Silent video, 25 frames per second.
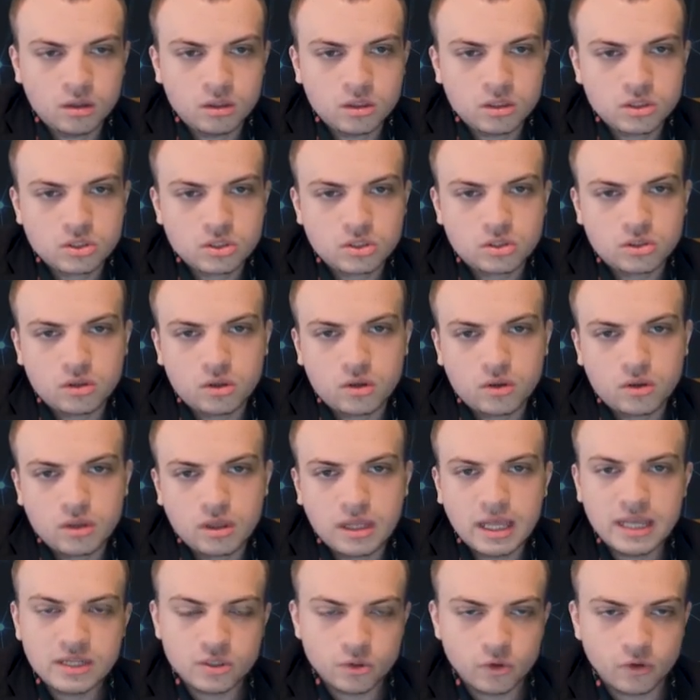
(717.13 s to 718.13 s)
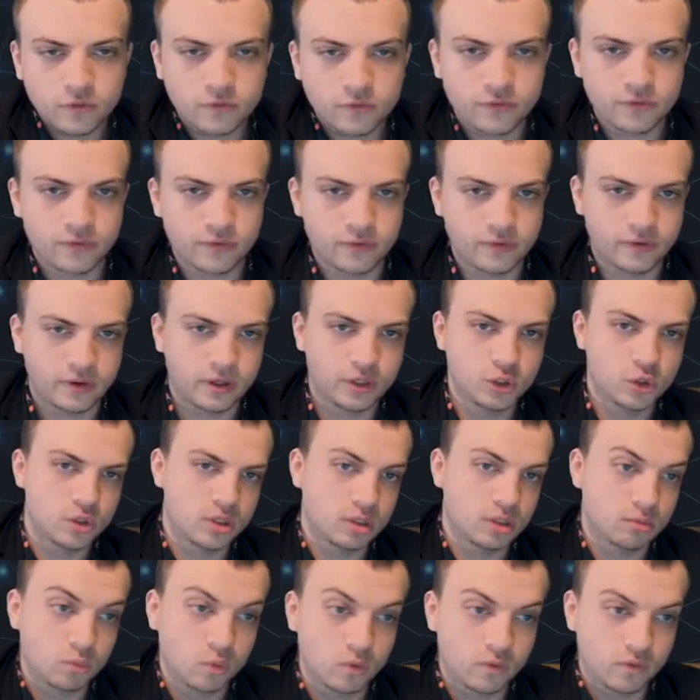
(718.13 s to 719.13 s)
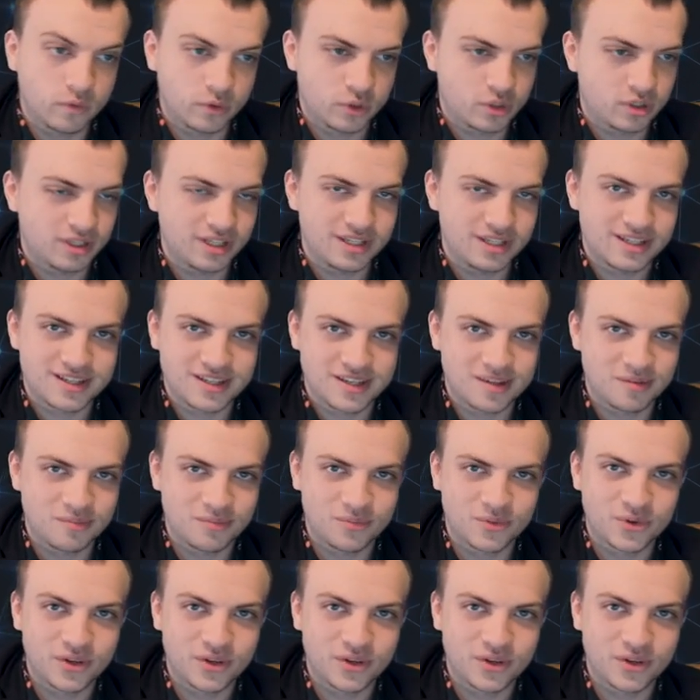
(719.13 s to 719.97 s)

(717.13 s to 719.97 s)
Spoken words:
So the last sort of interesting move, which leads to some